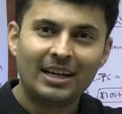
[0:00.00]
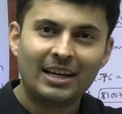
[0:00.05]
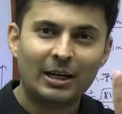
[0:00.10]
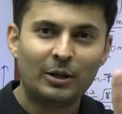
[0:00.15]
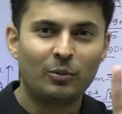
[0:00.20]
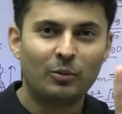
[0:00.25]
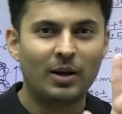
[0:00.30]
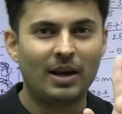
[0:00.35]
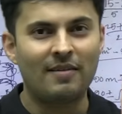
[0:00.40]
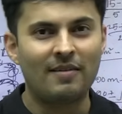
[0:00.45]

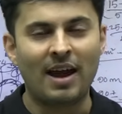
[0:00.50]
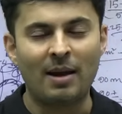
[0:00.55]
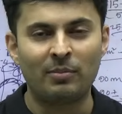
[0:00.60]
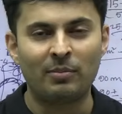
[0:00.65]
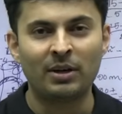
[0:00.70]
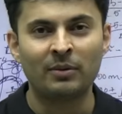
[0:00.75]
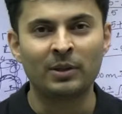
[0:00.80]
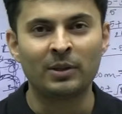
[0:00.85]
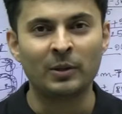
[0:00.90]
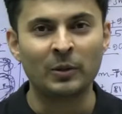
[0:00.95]
it would have
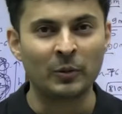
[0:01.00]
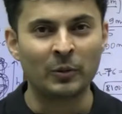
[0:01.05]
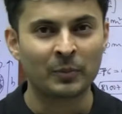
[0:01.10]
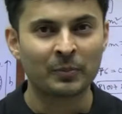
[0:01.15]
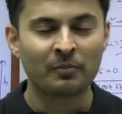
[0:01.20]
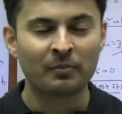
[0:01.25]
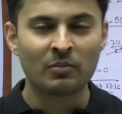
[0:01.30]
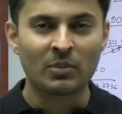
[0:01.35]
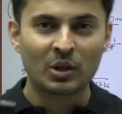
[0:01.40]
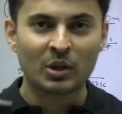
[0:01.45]
happened with you
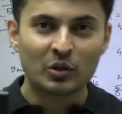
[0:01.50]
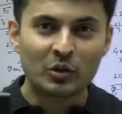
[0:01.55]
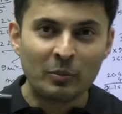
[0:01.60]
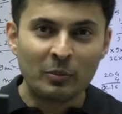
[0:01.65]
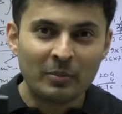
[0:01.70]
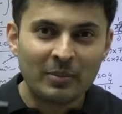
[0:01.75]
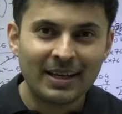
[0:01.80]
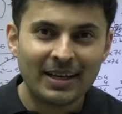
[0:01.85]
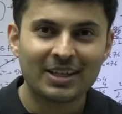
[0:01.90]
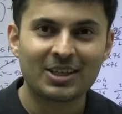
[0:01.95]
so
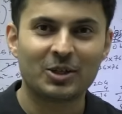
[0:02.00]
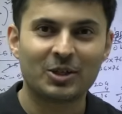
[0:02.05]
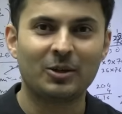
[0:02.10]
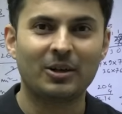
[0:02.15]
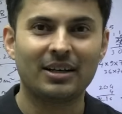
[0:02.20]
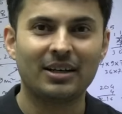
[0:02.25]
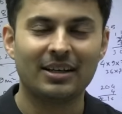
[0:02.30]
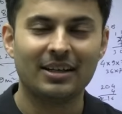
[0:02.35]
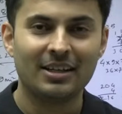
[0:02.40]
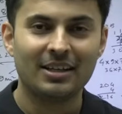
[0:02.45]
make
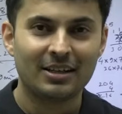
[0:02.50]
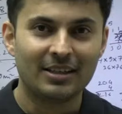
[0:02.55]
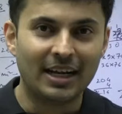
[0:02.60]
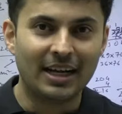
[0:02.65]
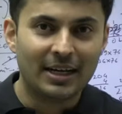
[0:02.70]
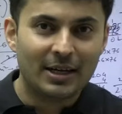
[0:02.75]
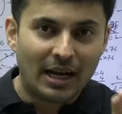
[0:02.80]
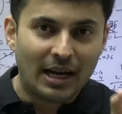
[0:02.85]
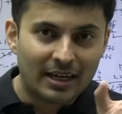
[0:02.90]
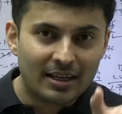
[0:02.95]
sure
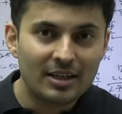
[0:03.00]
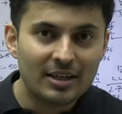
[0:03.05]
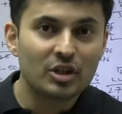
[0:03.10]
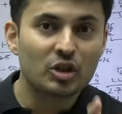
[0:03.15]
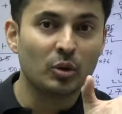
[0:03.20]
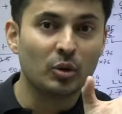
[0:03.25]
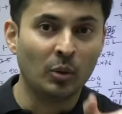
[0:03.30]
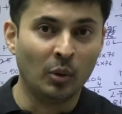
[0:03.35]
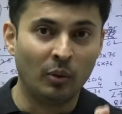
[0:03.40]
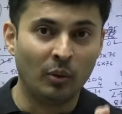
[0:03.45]
that at
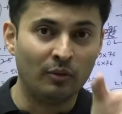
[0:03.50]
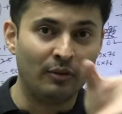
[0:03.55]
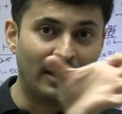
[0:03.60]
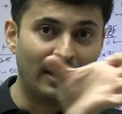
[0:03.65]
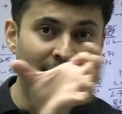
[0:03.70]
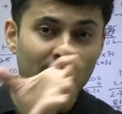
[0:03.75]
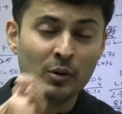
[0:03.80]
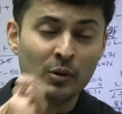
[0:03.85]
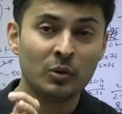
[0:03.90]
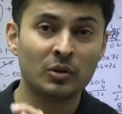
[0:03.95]
least you know
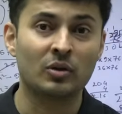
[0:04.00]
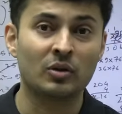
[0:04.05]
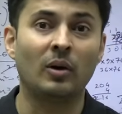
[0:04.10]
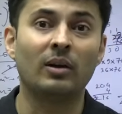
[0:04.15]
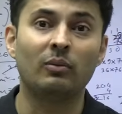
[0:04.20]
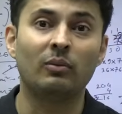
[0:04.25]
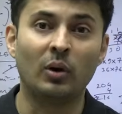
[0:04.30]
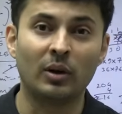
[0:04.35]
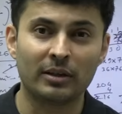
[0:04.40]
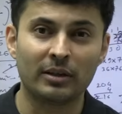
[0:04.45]
where you
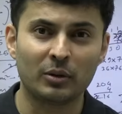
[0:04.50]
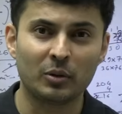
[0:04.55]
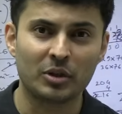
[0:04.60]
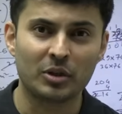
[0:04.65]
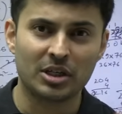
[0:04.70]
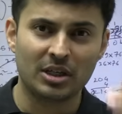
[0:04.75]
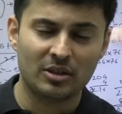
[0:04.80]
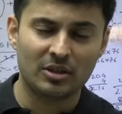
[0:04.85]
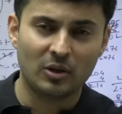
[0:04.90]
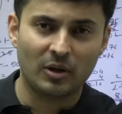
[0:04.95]
solve all the
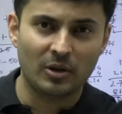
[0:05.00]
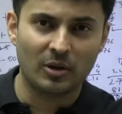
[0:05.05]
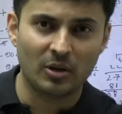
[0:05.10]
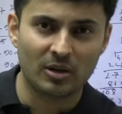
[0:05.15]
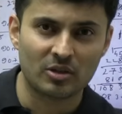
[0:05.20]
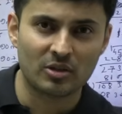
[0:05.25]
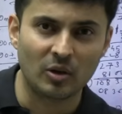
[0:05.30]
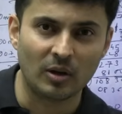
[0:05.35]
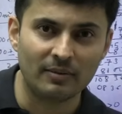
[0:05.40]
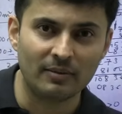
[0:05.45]
questions or you're
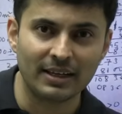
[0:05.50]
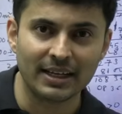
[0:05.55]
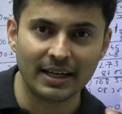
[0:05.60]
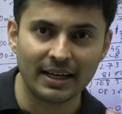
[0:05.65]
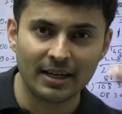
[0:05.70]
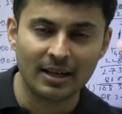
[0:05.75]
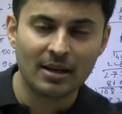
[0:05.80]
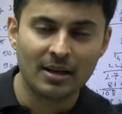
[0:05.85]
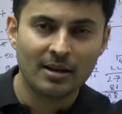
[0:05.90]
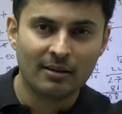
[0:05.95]
solving
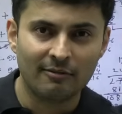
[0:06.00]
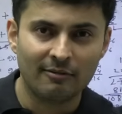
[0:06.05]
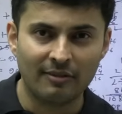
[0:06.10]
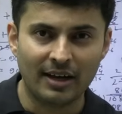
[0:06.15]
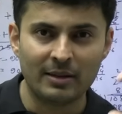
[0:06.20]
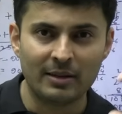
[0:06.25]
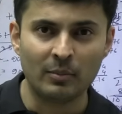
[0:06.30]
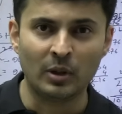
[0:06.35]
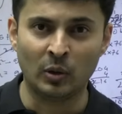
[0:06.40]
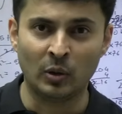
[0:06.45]
it
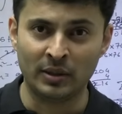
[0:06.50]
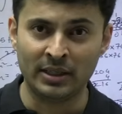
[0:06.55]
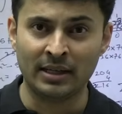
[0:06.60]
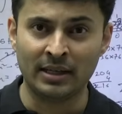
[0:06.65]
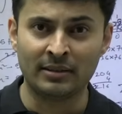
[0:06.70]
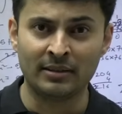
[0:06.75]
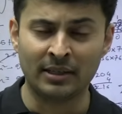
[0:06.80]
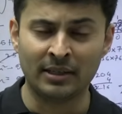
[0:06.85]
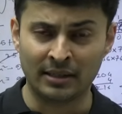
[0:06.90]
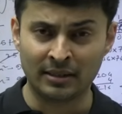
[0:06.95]
one below the
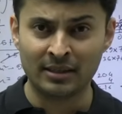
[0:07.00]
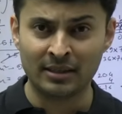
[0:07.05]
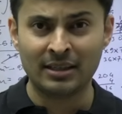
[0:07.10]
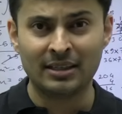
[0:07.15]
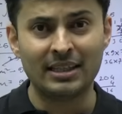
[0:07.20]
other.